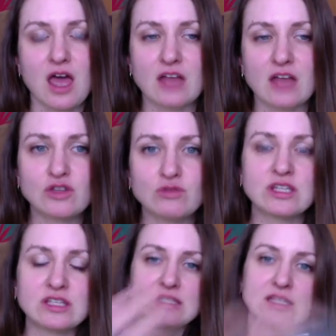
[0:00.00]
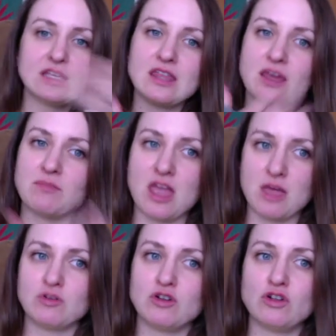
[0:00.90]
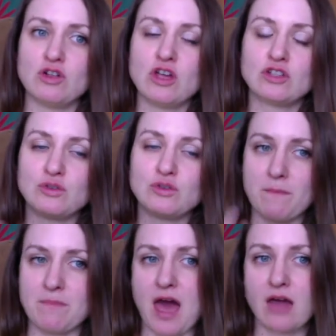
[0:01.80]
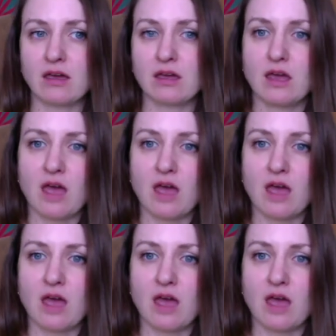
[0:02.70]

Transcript: And so to see them be able to come back